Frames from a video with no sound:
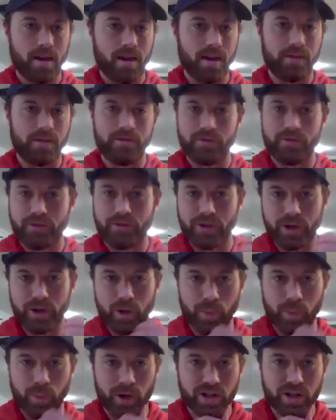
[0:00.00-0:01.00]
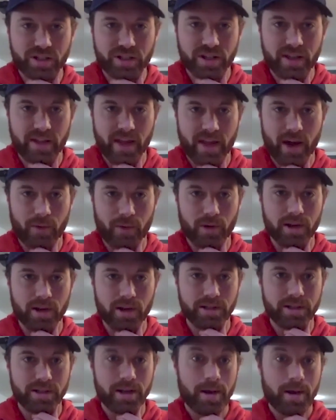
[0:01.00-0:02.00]
And for you personally, that
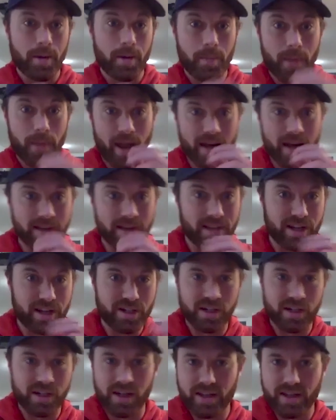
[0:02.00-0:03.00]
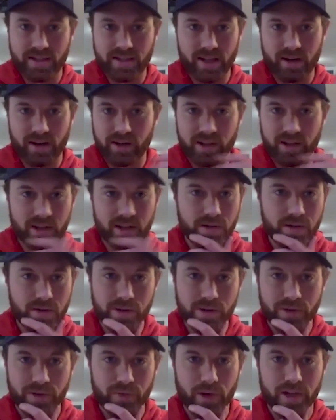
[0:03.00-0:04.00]
was paying attention to the subtle
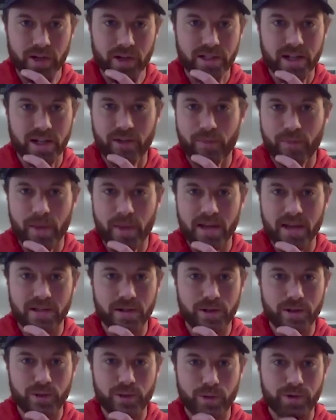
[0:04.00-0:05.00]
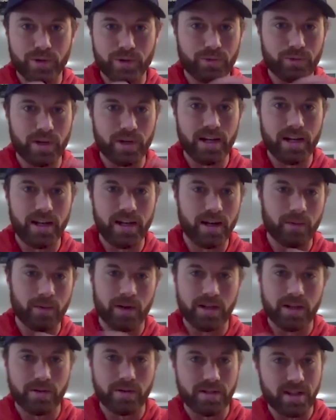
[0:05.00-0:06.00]
cues of what Jeff Bezos was reading,
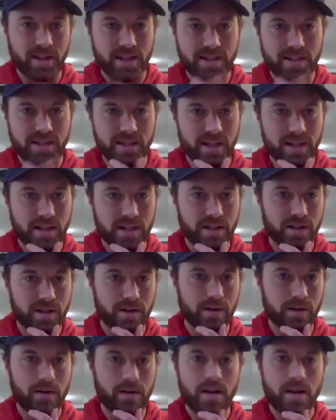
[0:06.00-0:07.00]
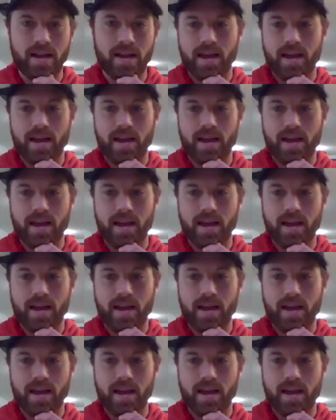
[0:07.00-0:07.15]
what he was listening to.